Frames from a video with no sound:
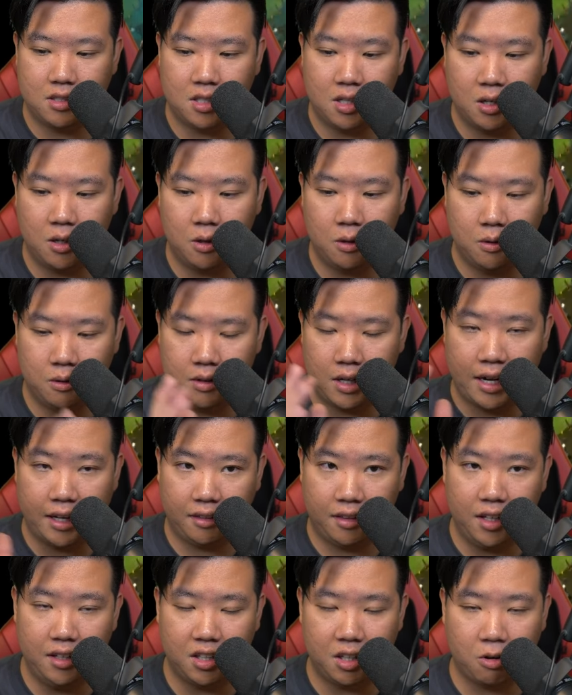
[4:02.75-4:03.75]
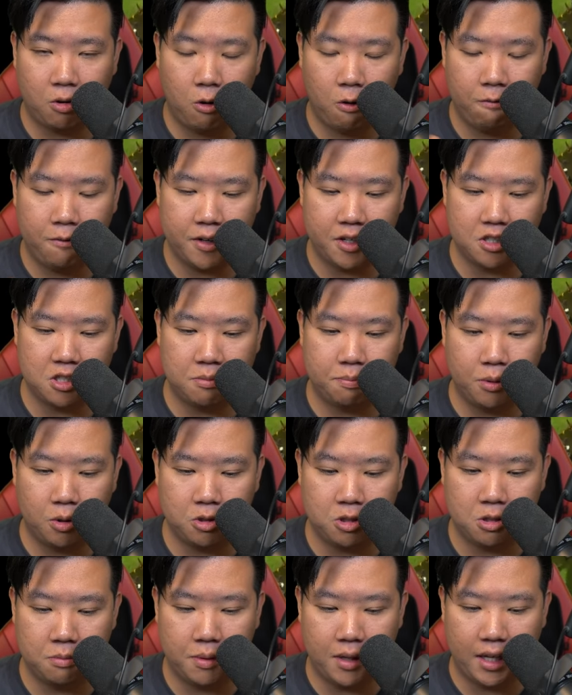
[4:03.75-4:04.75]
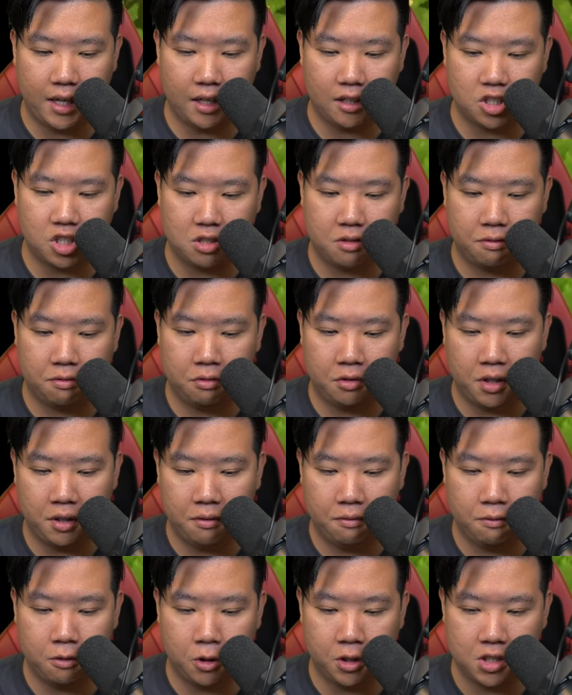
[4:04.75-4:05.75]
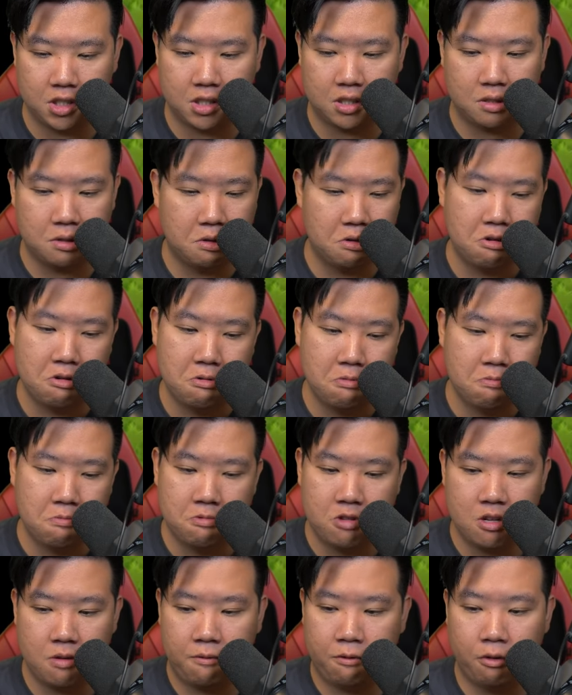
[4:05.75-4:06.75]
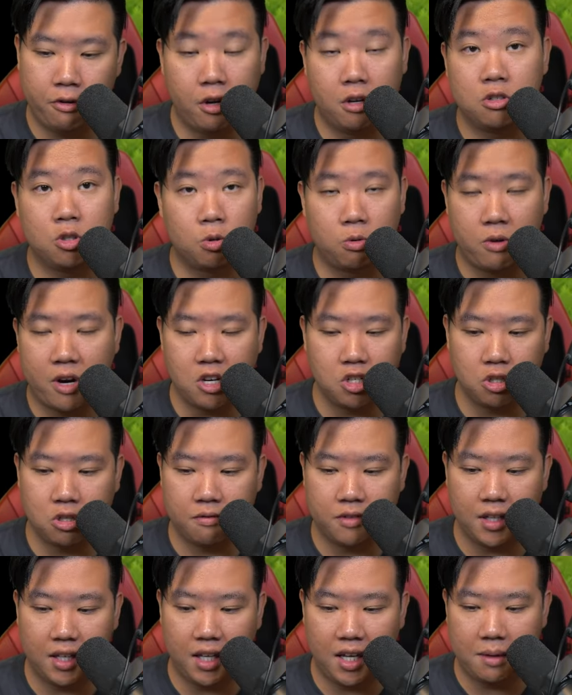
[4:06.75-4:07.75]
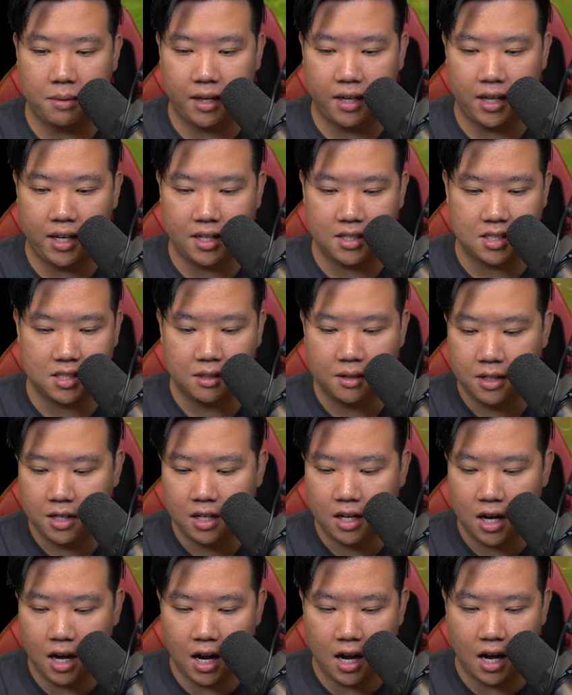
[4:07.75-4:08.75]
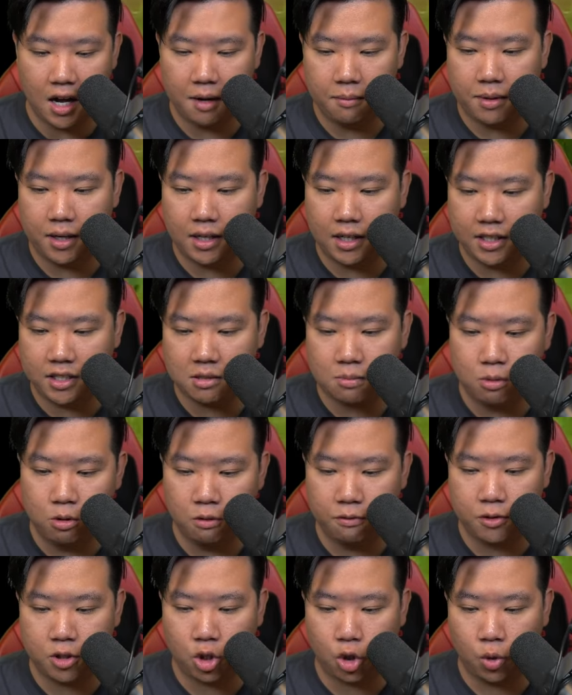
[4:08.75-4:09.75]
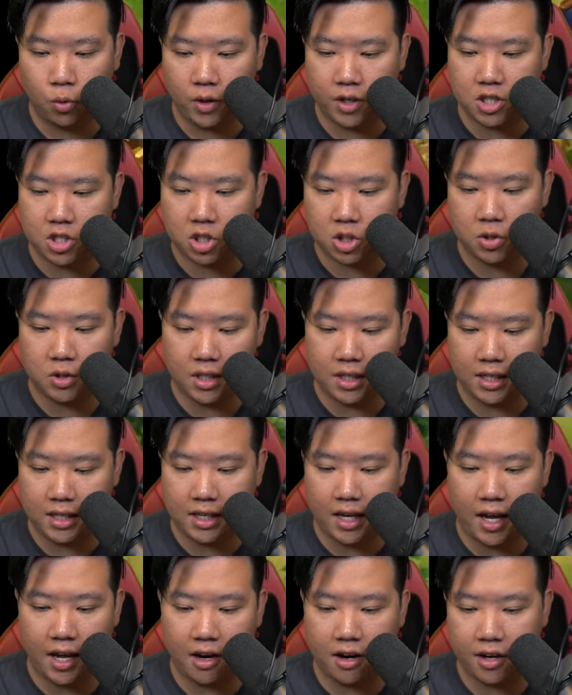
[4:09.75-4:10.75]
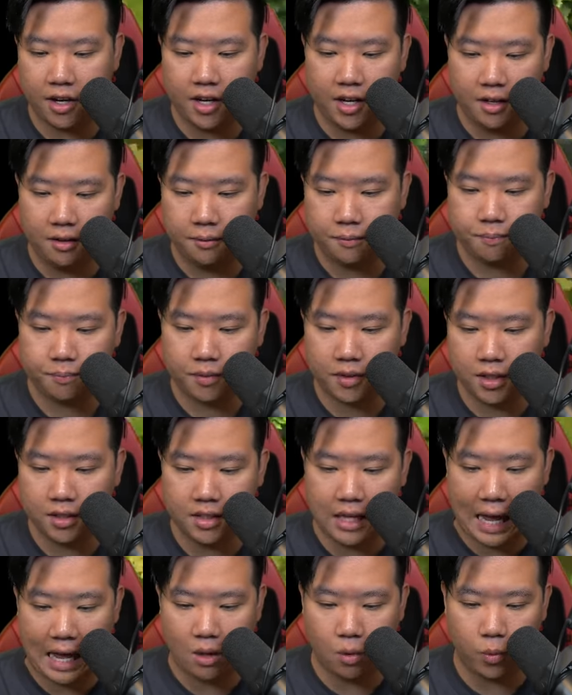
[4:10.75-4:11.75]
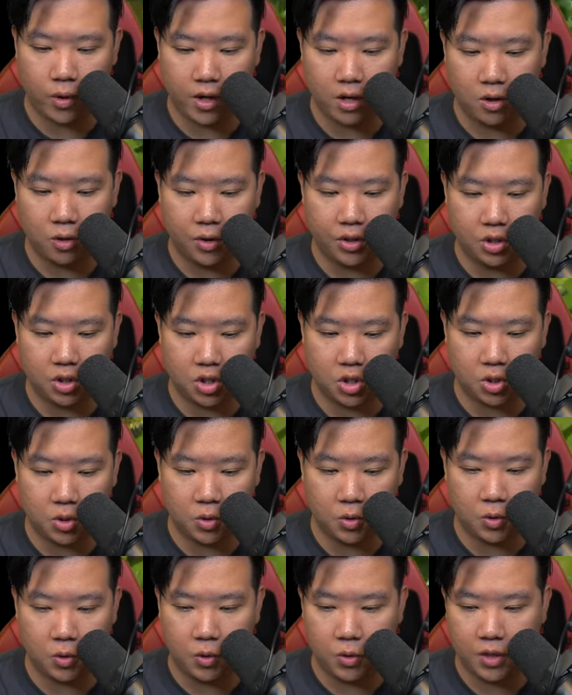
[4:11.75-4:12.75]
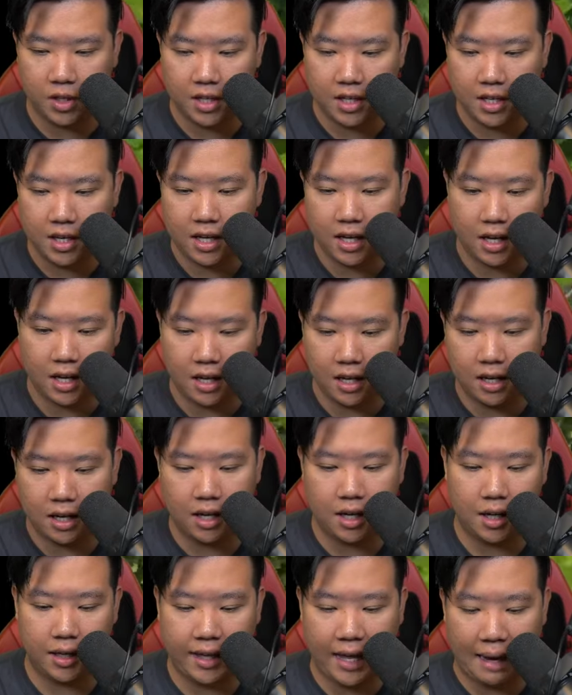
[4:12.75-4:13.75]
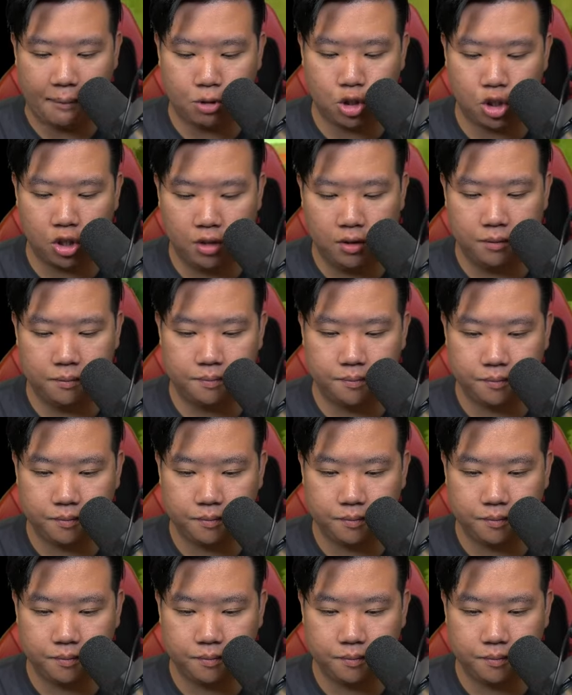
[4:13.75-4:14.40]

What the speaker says: So I think the growth fund is supposed to be like just free for duration of the game, I guess. Let's move towards to the area that we're going to capture.